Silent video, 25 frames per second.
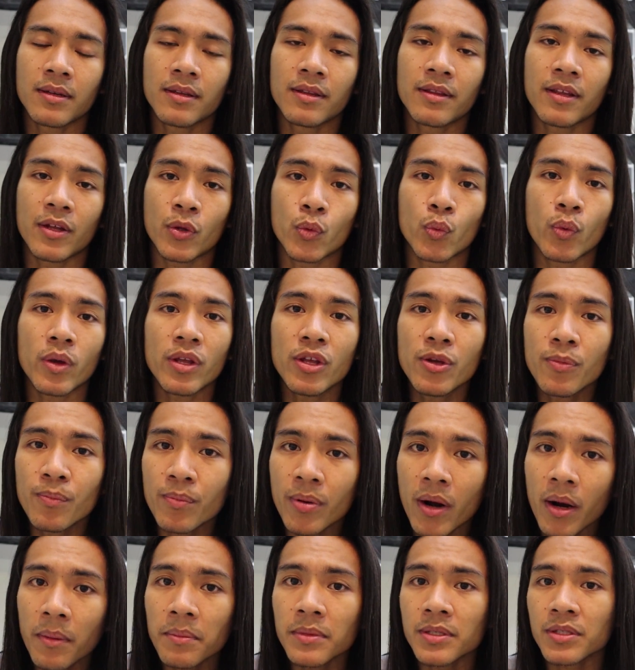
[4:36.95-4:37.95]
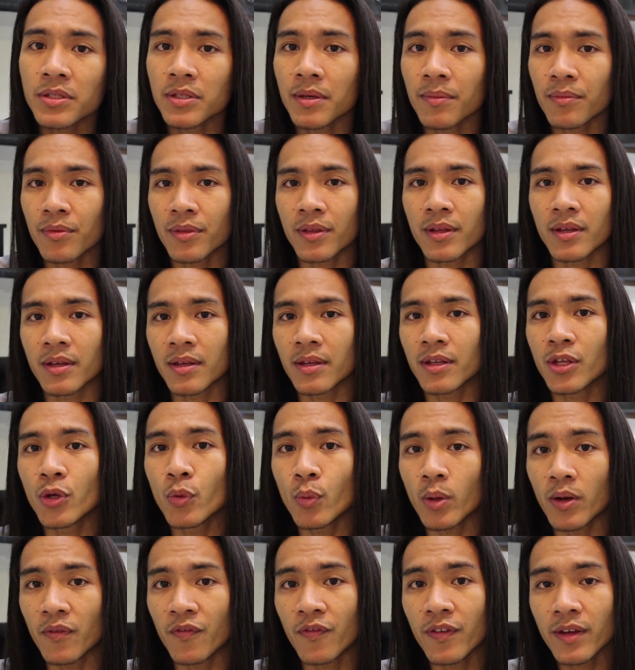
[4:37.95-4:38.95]
that when you promise something, you
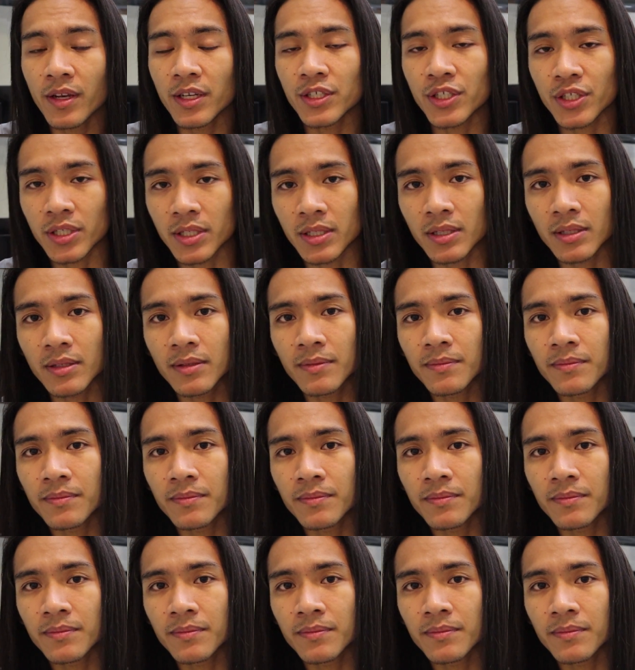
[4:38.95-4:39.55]
will finish it.